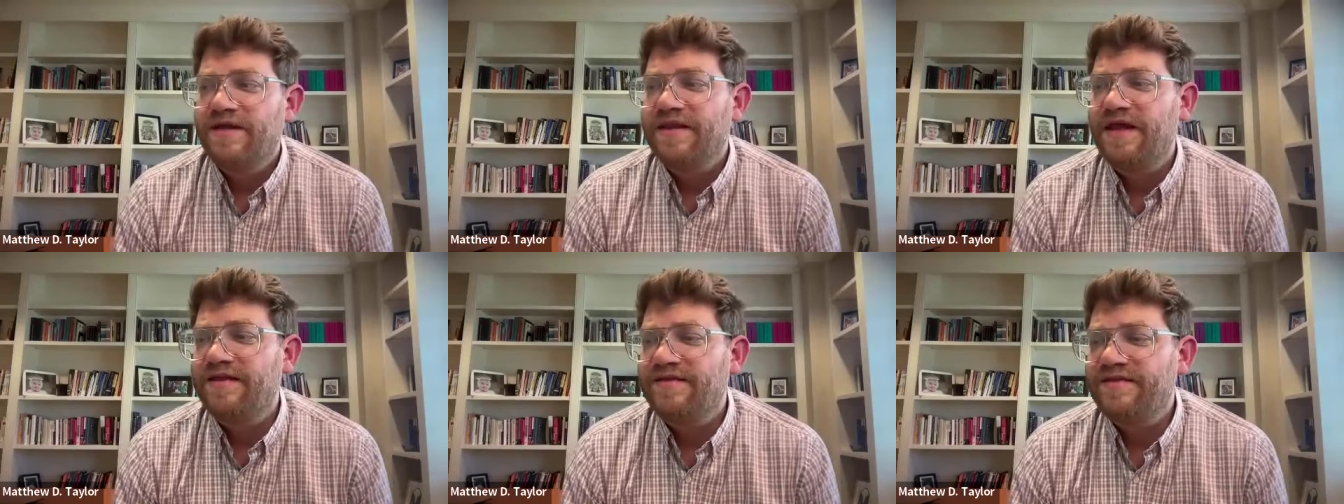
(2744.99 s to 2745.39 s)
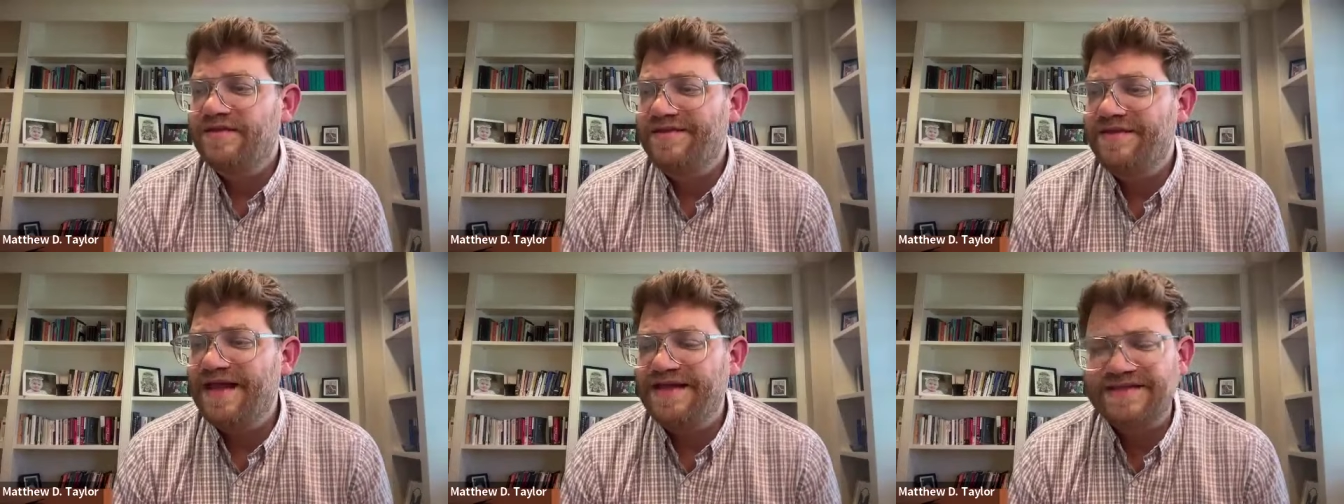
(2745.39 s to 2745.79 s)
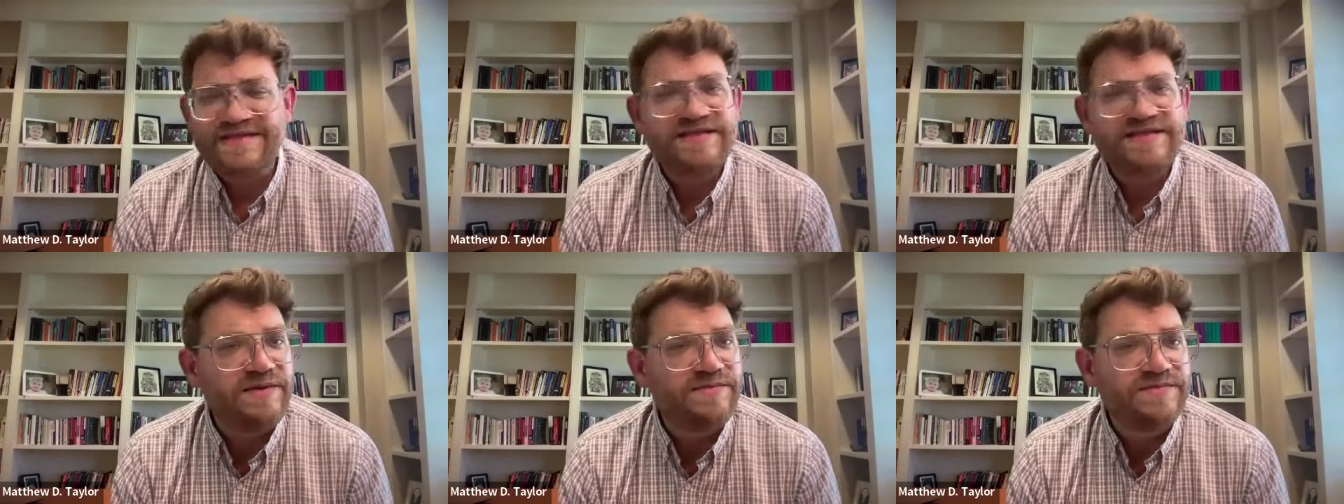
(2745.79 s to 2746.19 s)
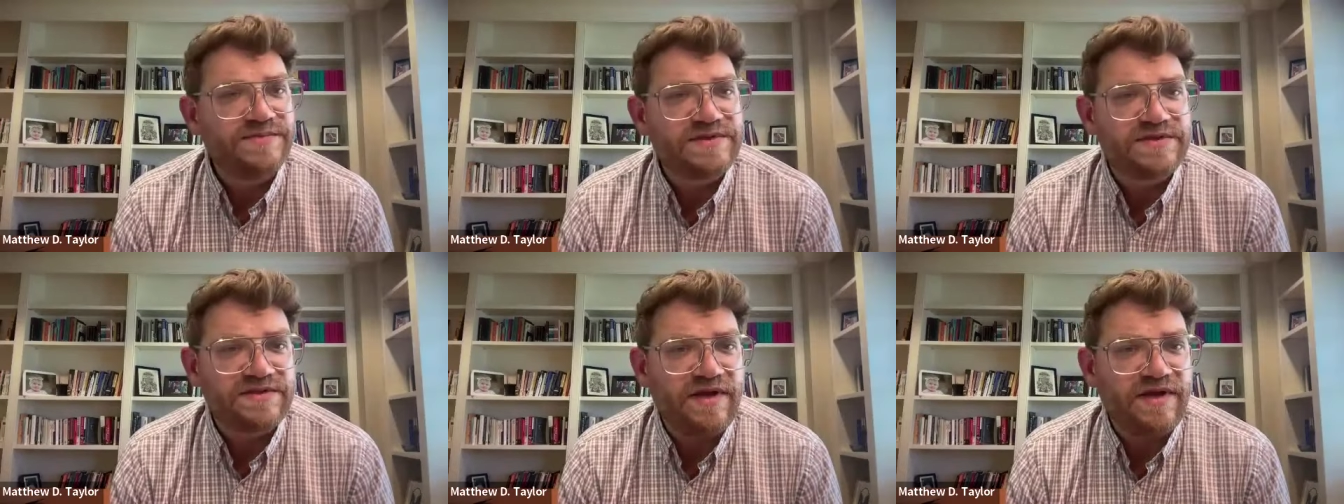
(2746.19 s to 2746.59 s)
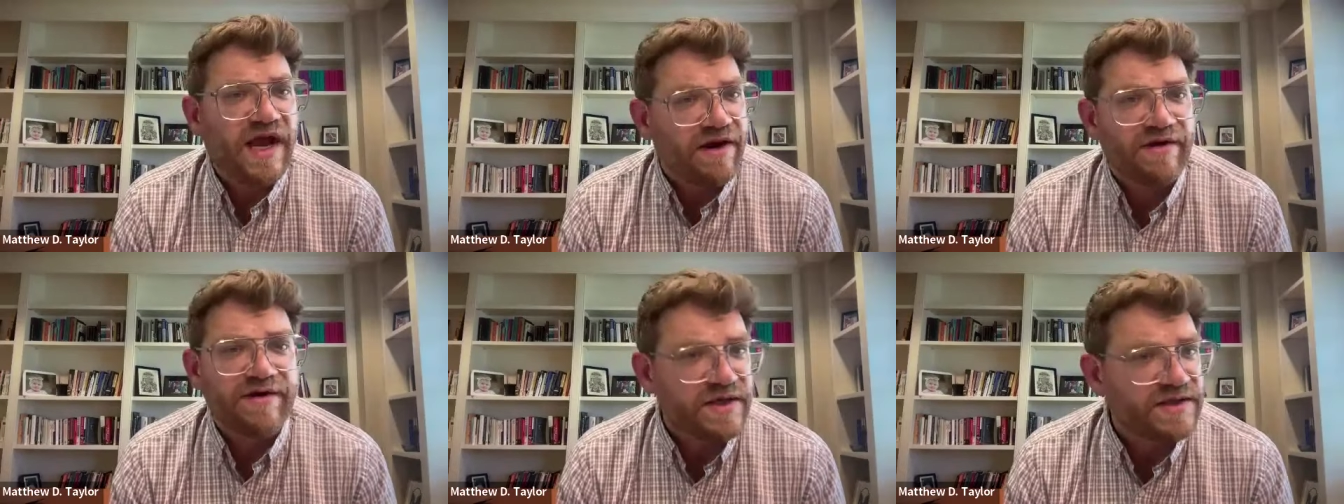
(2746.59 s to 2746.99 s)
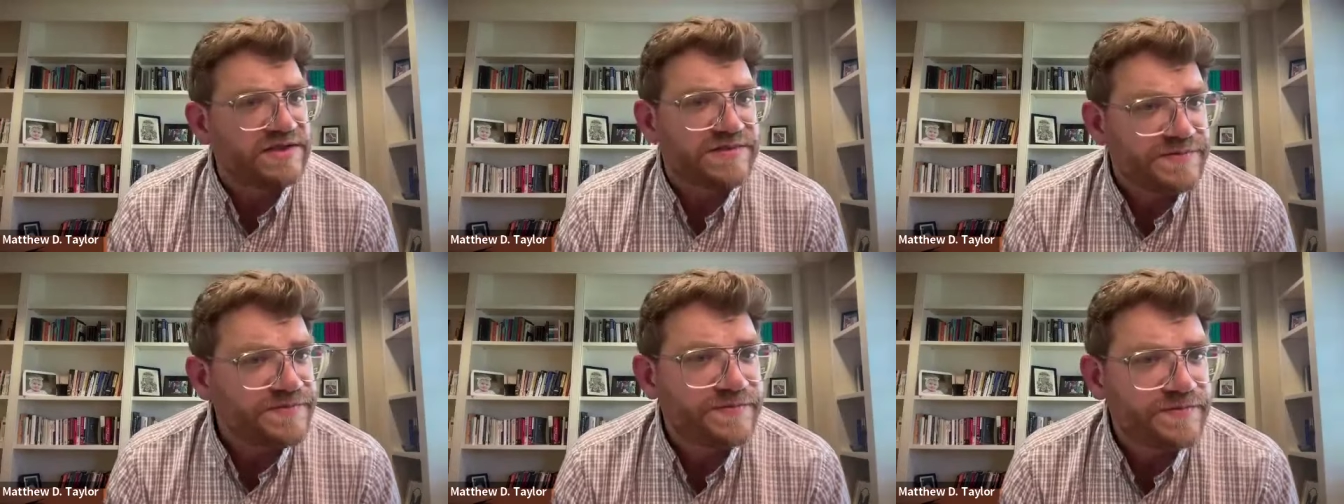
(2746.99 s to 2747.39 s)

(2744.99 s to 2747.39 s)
that that seems arrogant,